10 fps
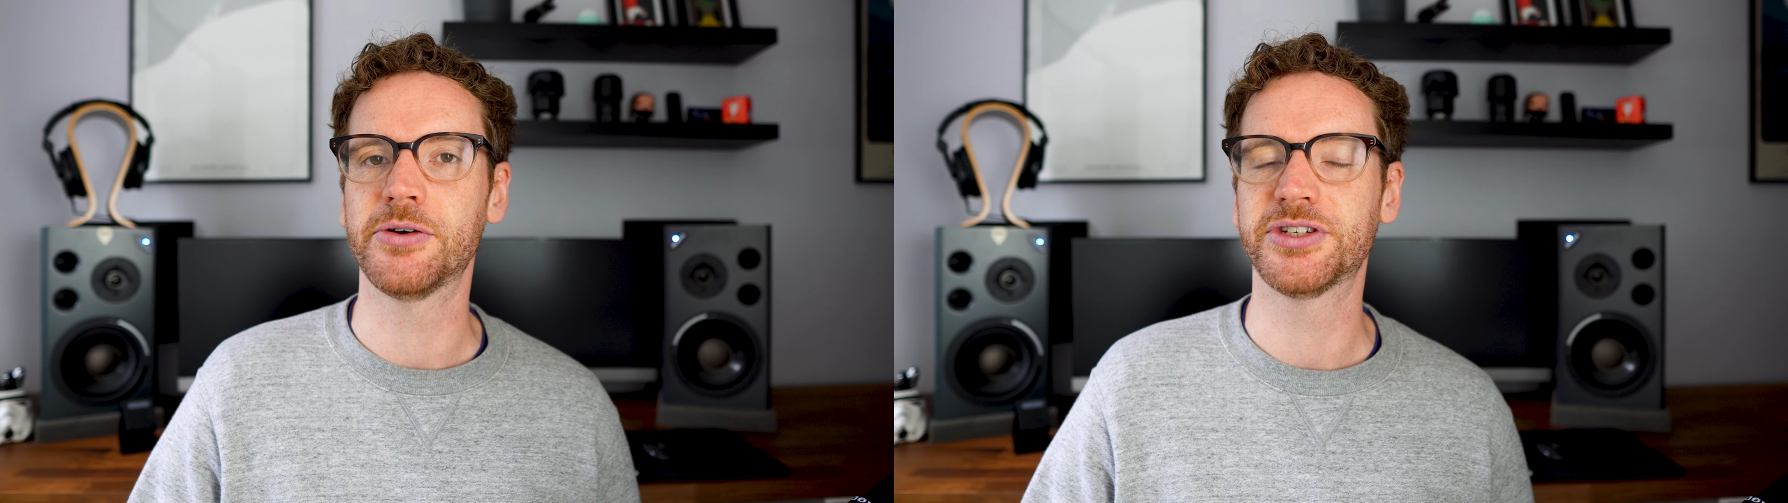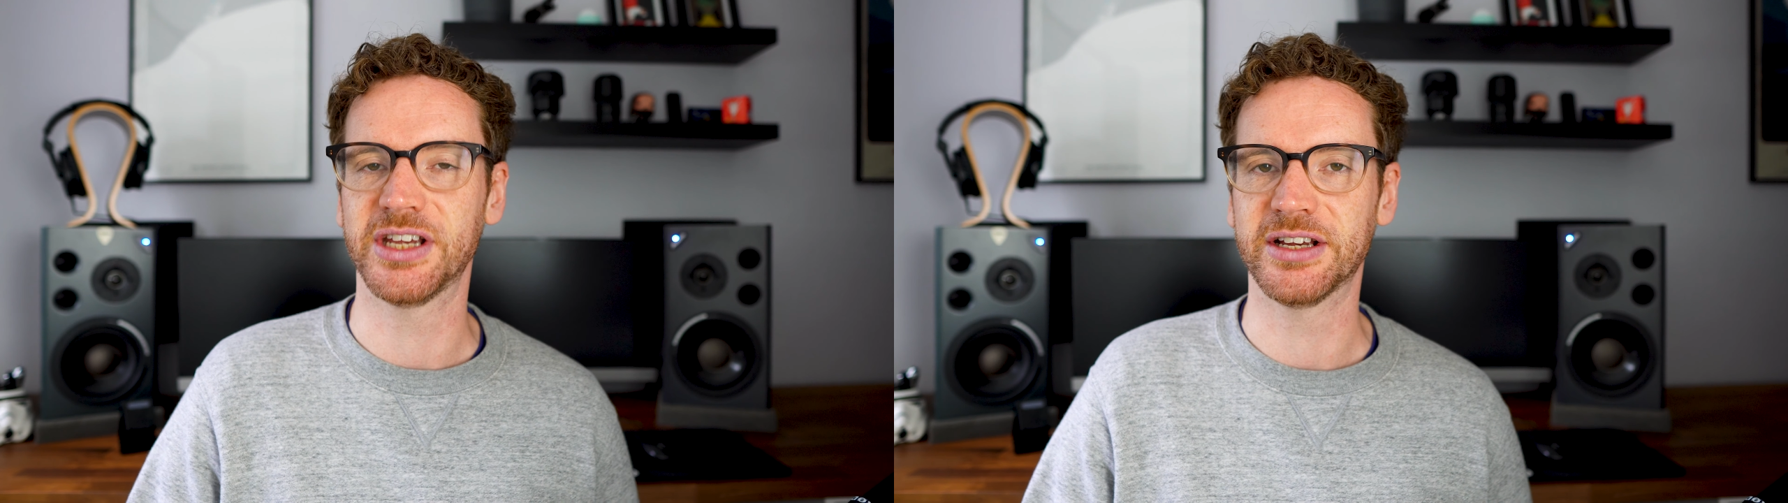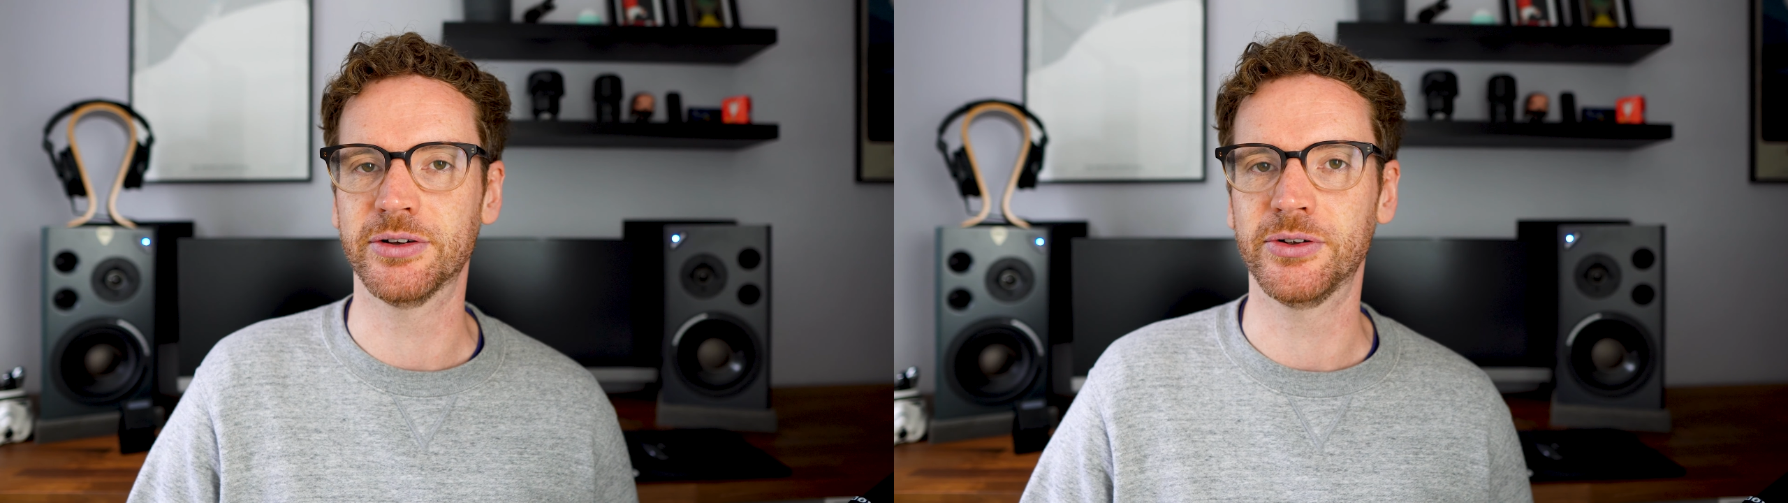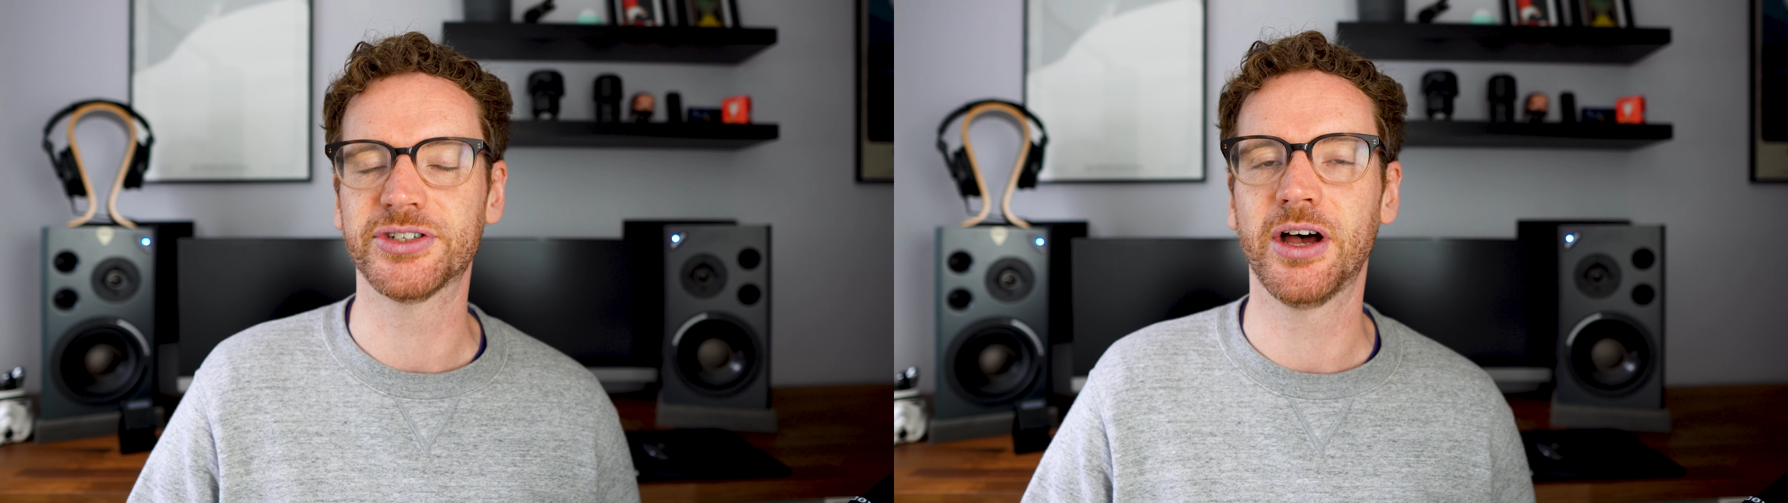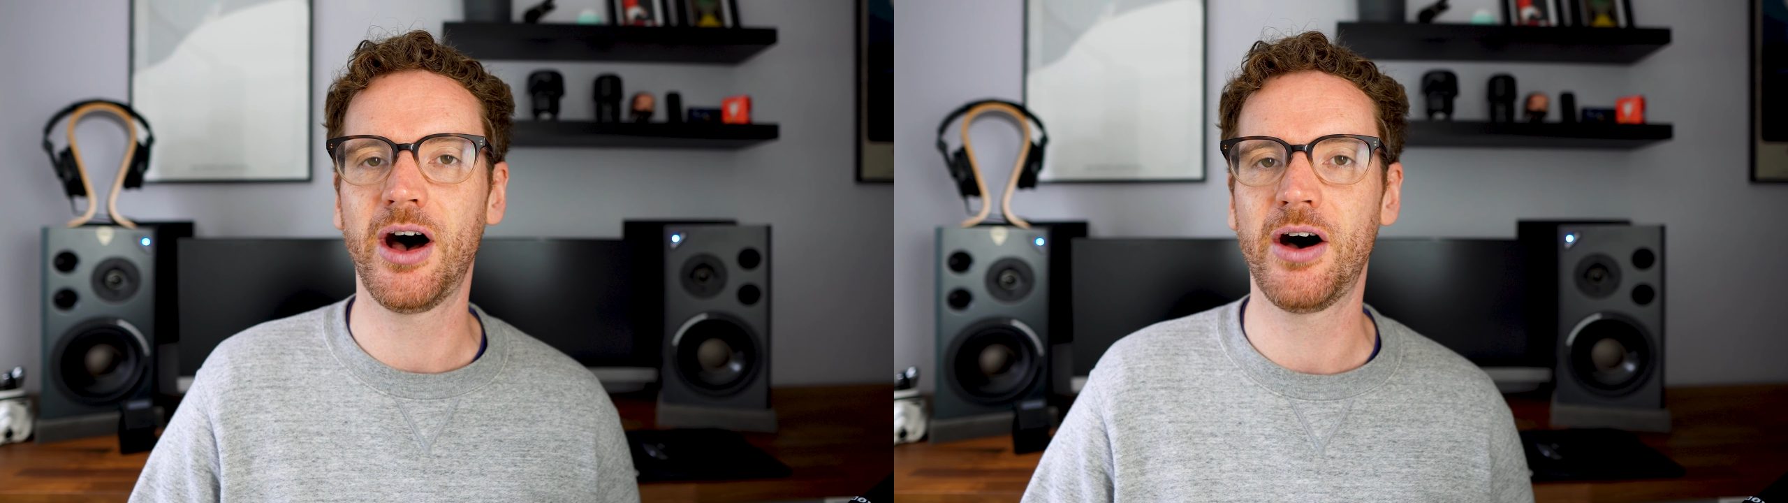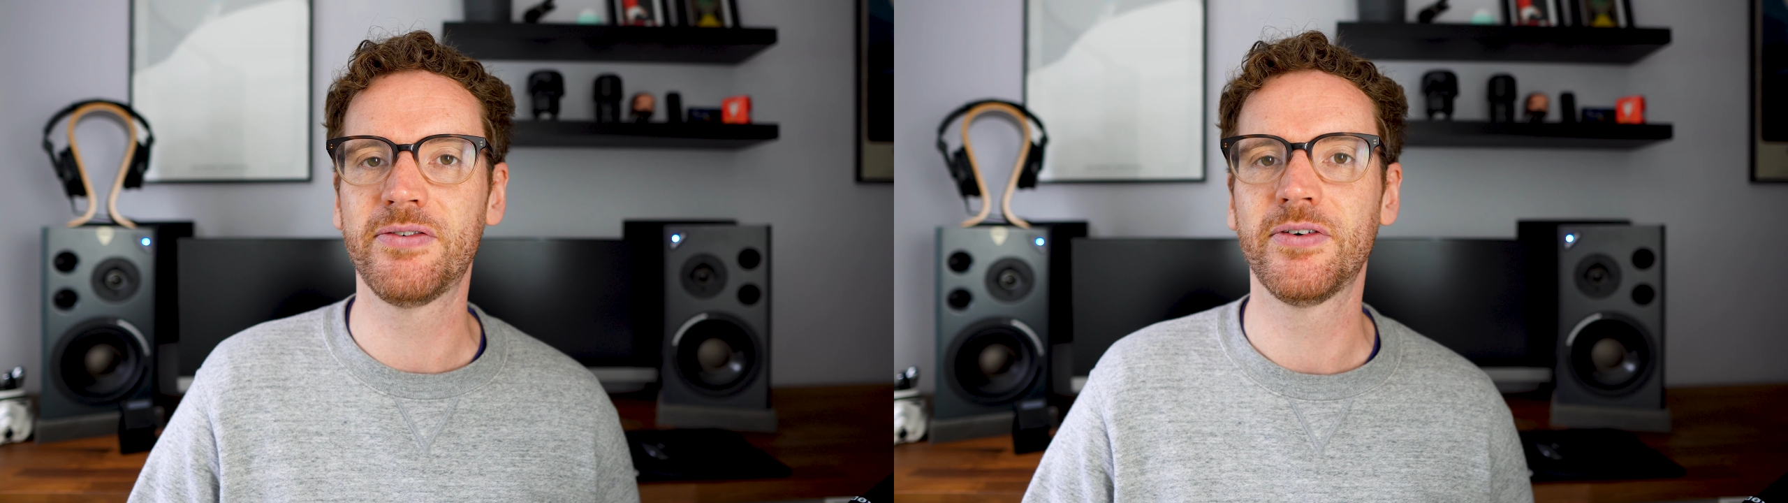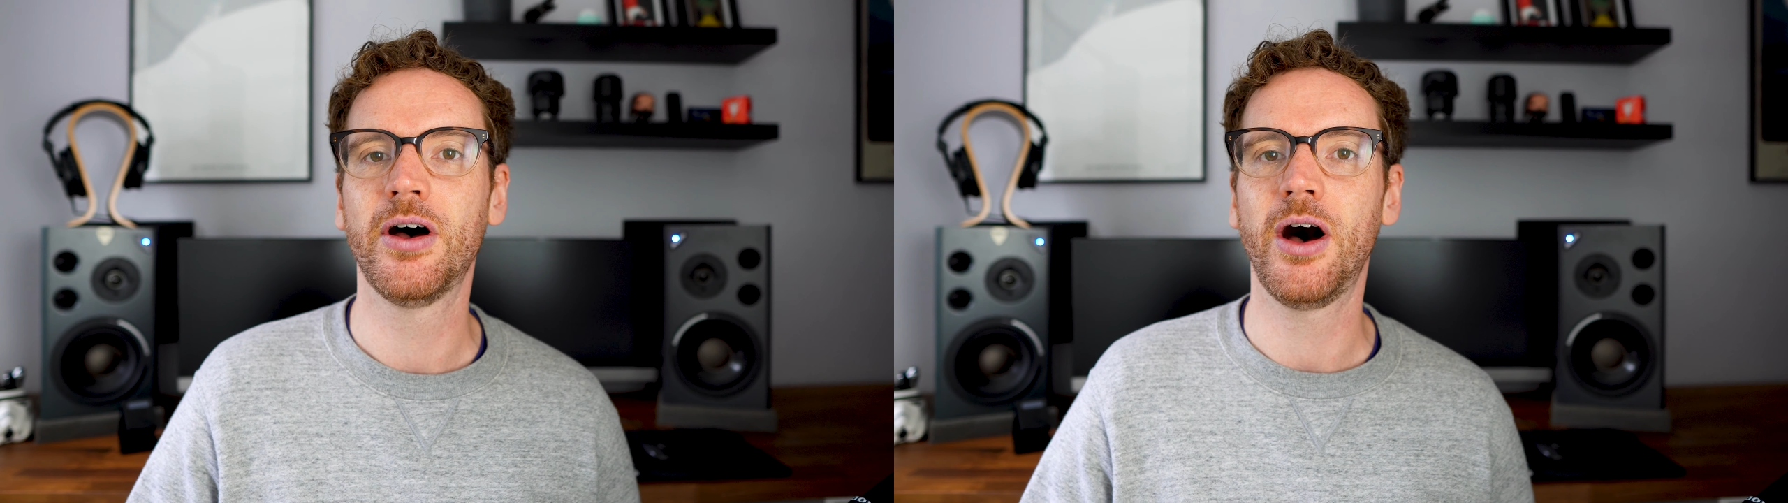signals off